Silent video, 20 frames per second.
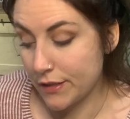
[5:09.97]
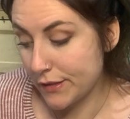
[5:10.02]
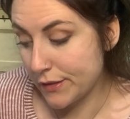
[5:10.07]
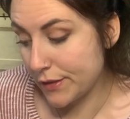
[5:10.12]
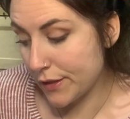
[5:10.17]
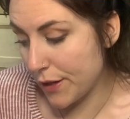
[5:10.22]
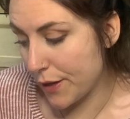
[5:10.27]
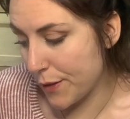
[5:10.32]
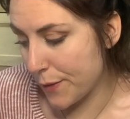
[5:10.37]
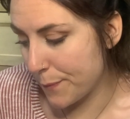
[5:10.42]

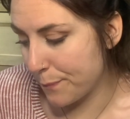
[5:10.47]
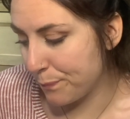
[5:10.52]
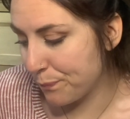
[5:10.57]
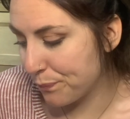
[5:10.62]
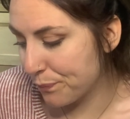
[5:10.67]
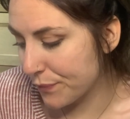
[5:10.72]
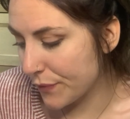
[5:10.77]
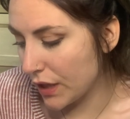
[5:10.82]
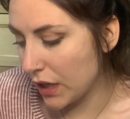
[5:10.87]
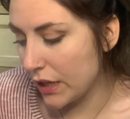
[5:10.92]
So
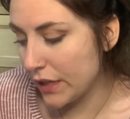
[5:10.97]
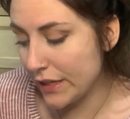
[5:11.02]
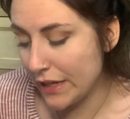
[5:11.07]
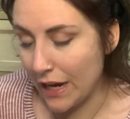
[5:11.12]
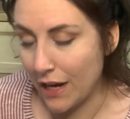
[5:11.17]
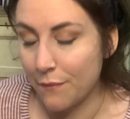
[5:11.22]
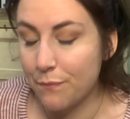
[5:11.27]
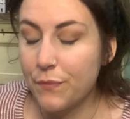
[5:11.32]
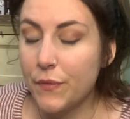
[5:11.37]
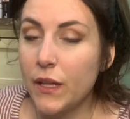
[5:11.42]

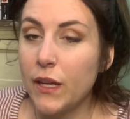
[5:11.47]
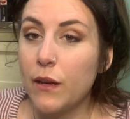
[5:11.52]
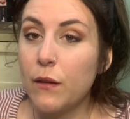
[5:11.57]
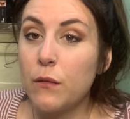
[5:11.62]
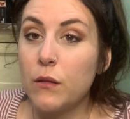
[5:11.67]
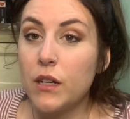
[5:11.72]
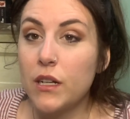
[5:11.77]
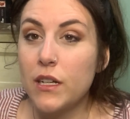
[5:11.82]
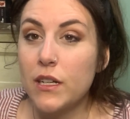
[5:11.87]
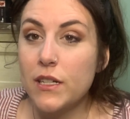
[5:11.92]
yeah, it
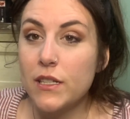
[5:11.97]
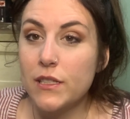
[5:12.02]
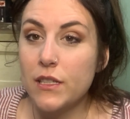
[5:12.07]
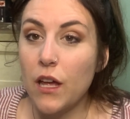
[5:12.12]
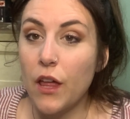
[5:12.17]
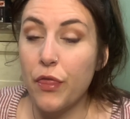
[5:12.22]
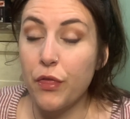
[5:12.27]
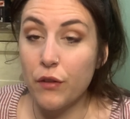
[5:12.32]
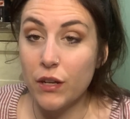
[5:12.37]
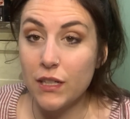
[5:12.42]
was a
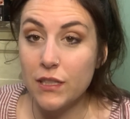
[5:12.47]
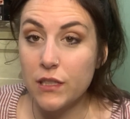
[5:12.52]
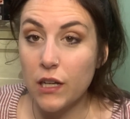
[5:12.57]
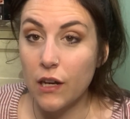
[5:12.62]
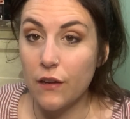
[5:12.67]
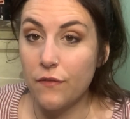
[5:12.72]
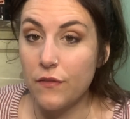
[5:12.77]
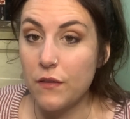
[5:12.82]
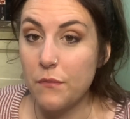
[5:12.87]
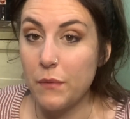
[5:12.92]
3-star
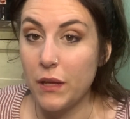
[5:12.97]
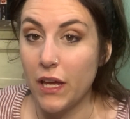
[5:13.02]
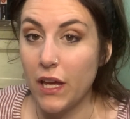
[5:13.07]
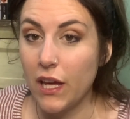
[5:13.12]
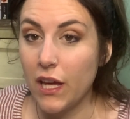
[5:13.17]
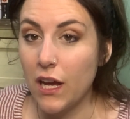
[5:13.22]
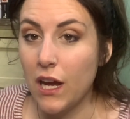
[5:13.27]
for me.